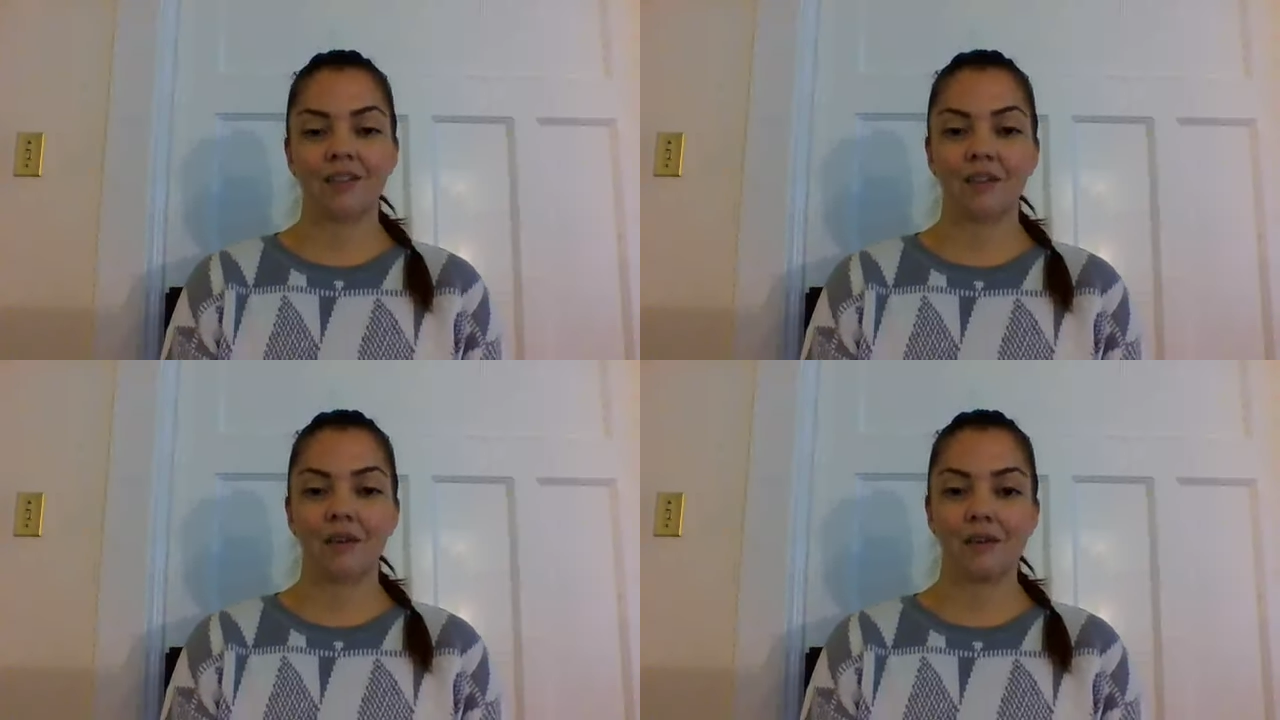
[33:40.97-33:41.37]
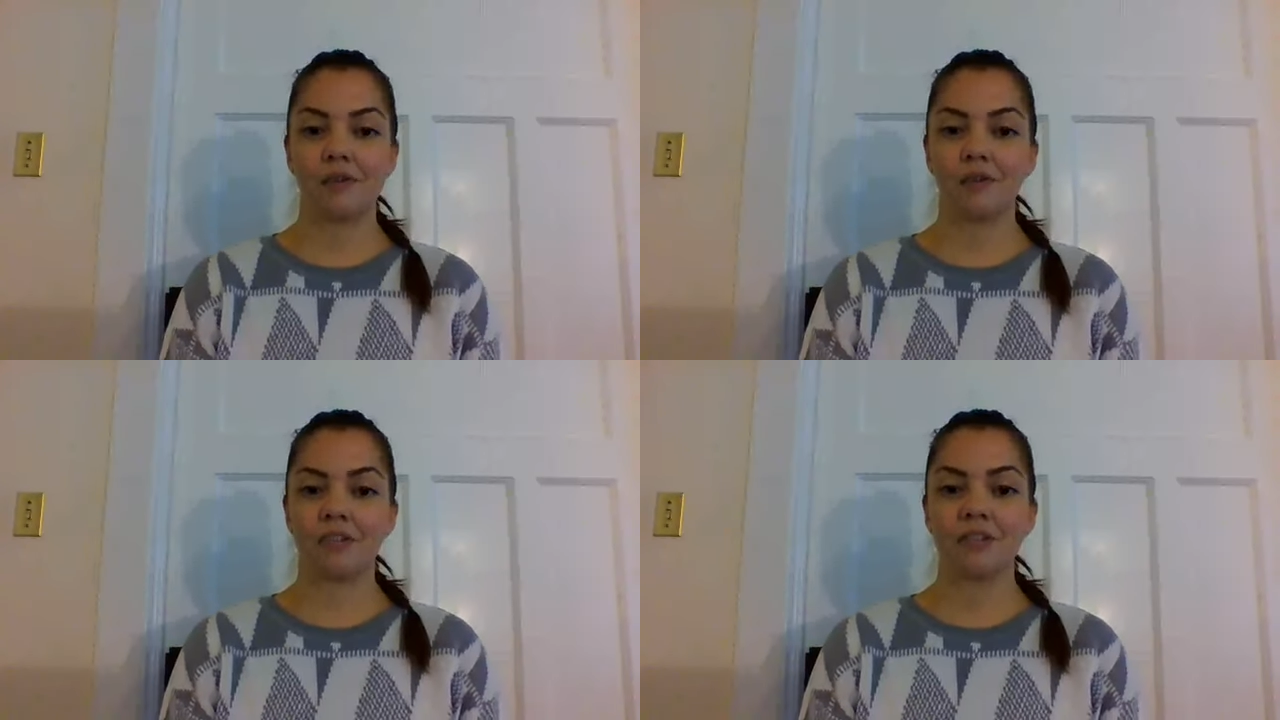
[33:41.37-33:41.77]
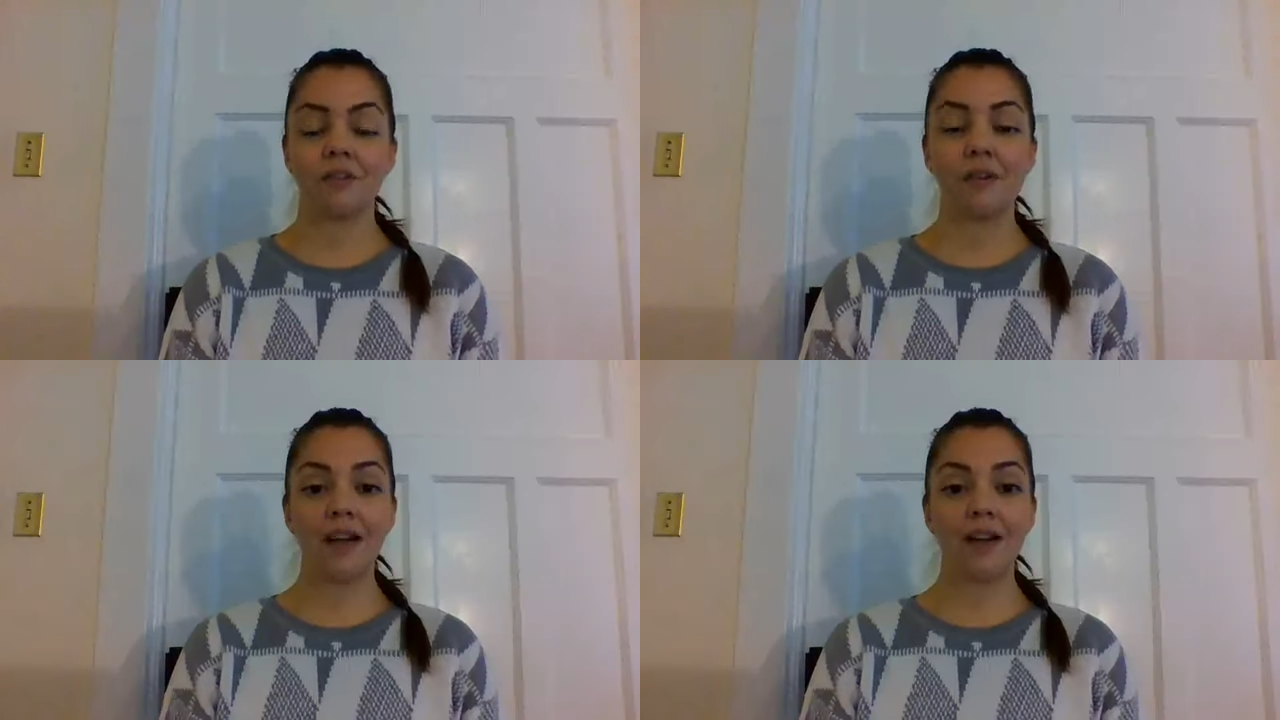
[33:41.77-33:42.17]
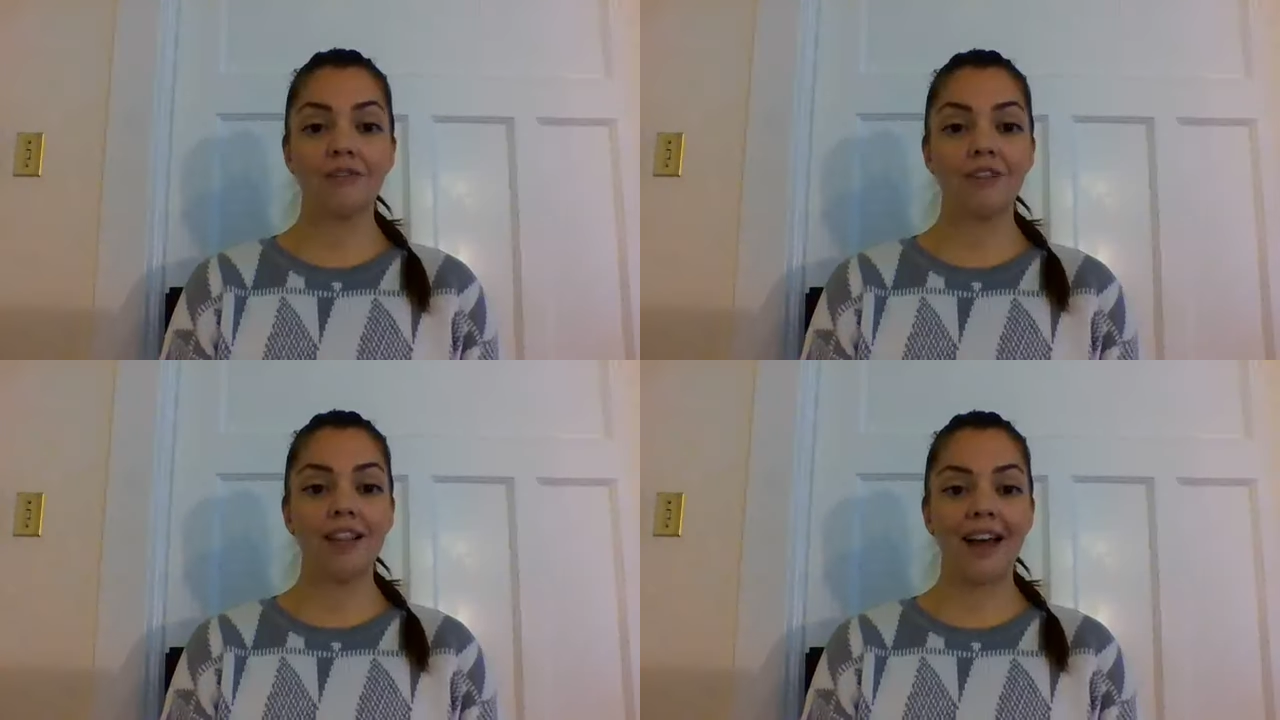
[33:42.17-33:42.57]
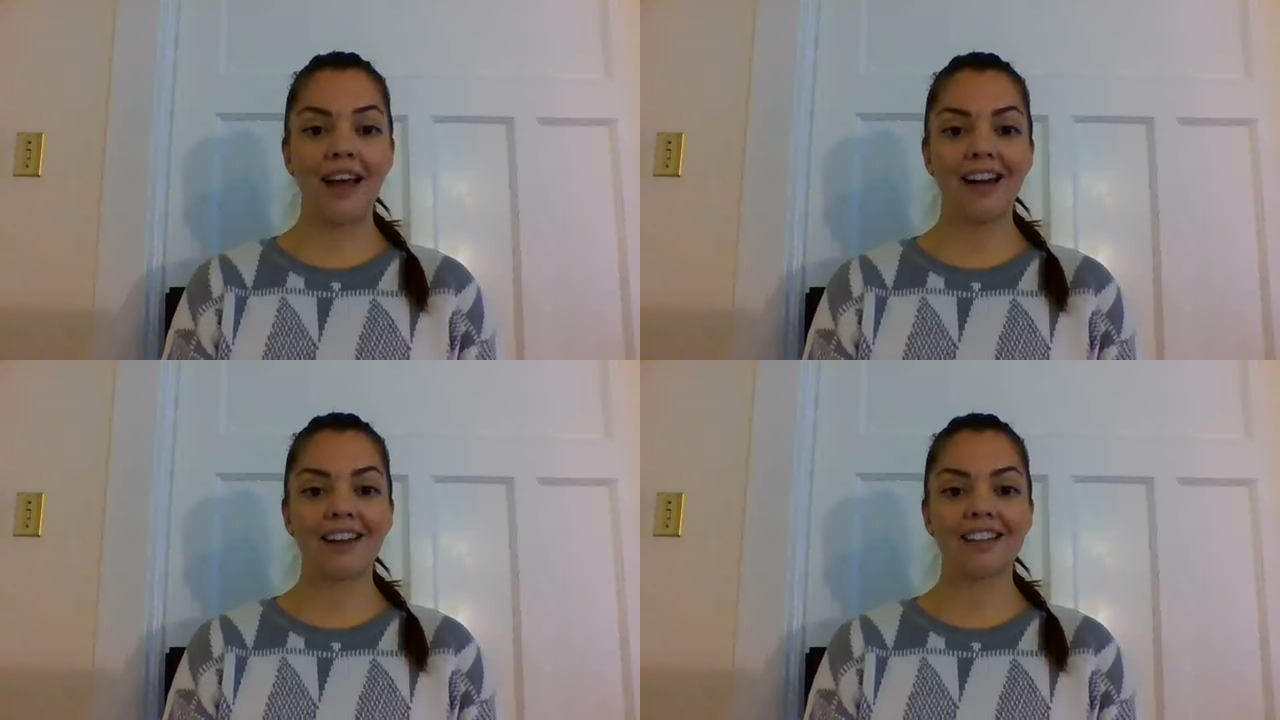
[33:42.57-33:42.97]
So just go ahead and
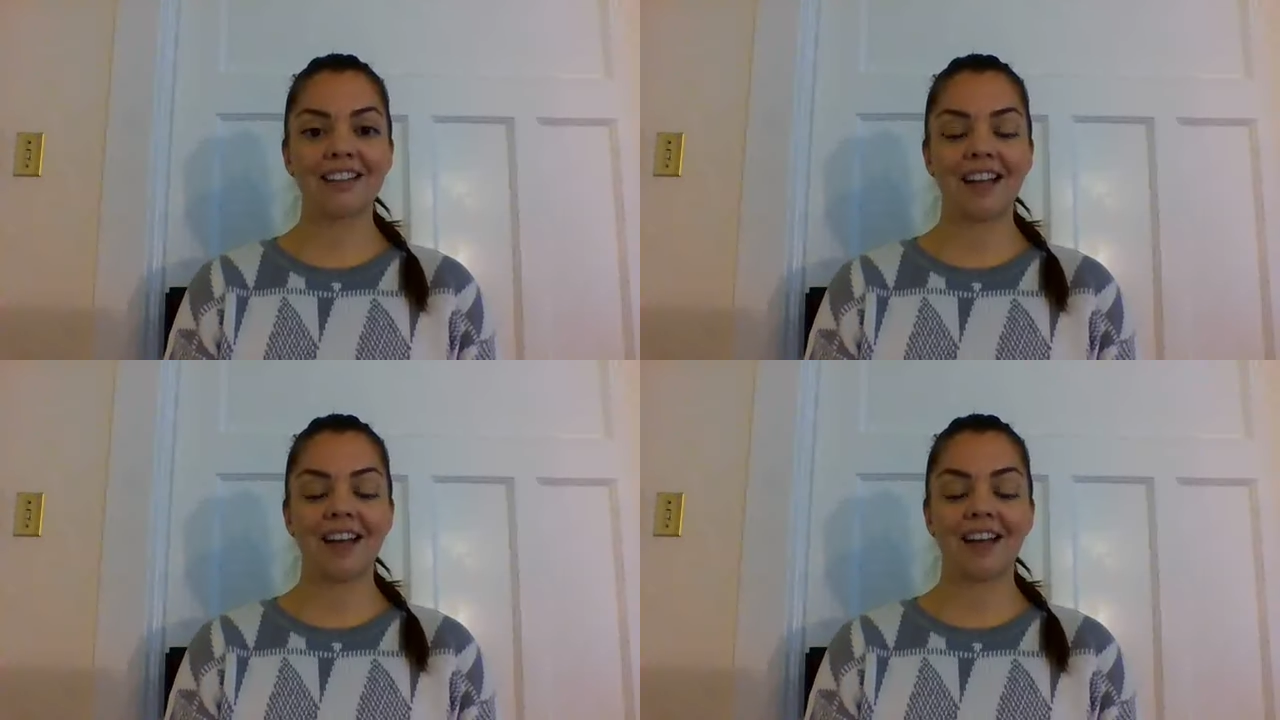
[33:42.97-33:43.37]
relax.